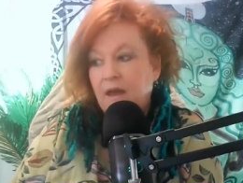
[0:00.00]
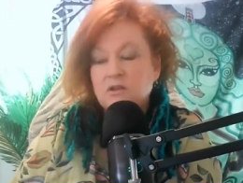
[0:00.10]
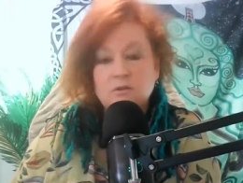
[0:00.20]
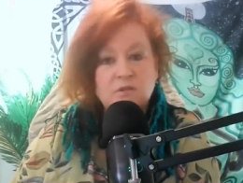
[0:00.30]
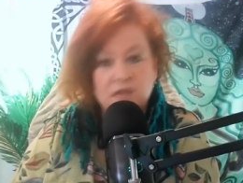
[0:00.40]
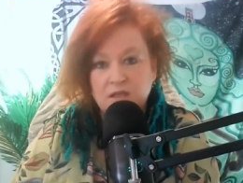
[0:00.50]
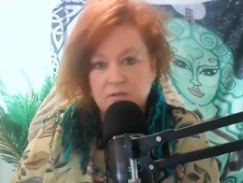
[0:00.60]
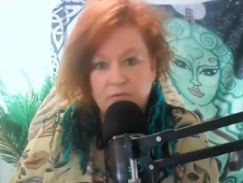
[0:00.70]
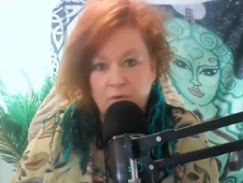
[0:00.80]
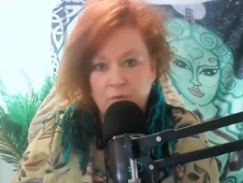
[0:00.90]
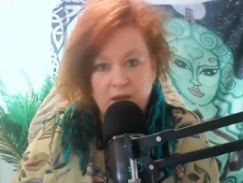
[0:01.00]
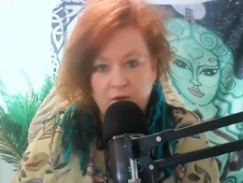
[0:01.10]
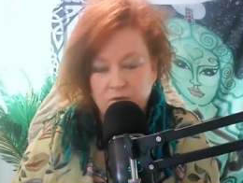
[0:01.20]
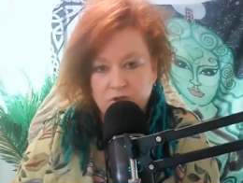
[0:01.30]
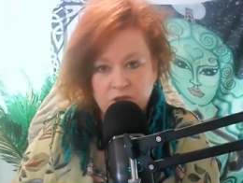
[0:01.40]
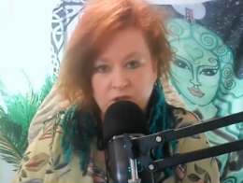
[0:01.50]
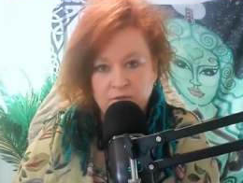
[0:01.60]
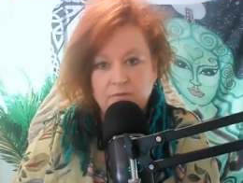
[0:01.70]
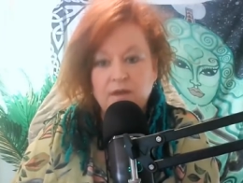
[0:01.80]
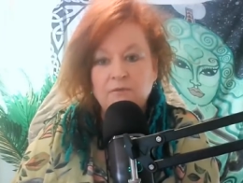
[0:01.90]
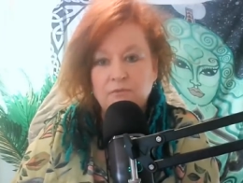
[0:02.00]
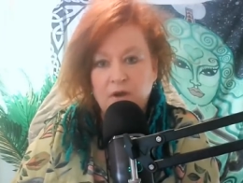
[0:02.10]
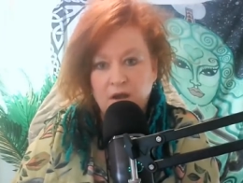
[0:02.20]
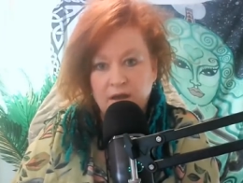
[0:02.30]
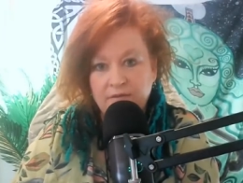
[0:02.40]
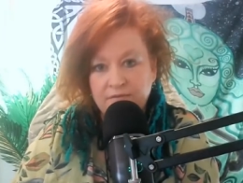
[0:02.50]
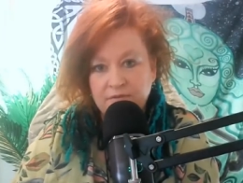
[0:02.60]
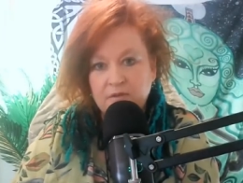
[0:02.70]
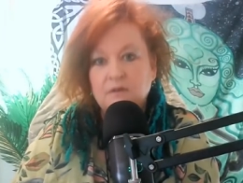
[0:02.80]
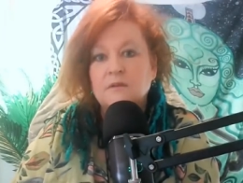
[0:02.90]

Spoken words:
and do 6 for a week or 2, then 5,